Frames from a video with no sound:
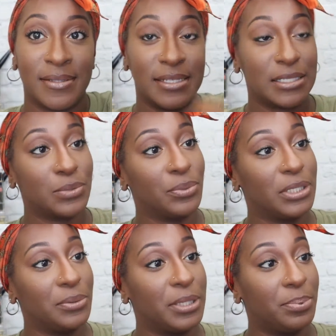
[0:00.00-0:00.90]
This is
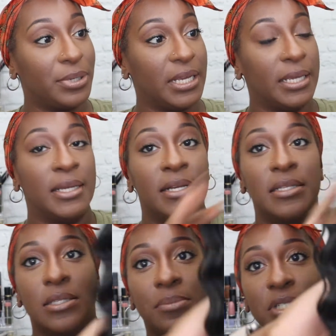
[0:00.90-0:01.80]
really, really pretty.
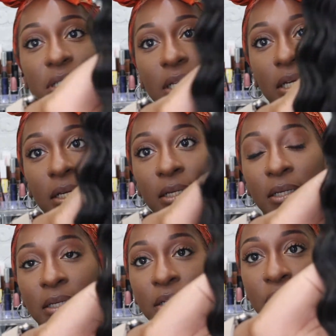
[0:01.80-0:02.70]
So I'm just gonna
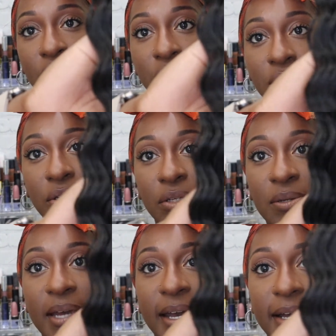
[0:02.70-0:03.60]
show
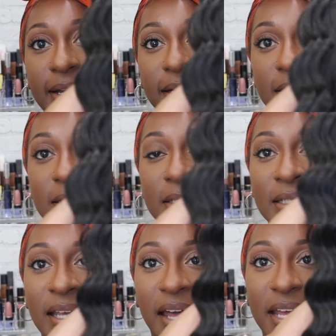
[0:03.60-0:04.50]
you guys.
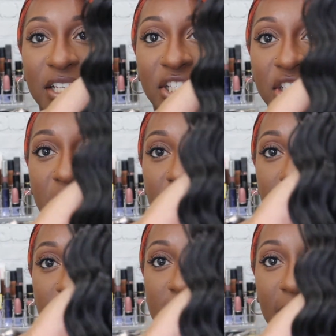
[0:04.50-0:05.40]
See how that
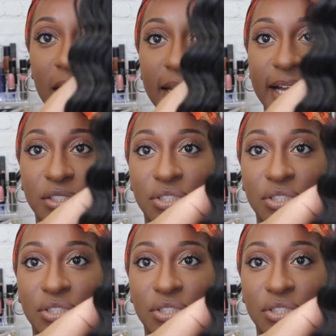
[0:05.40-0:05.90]
sheen is like a natural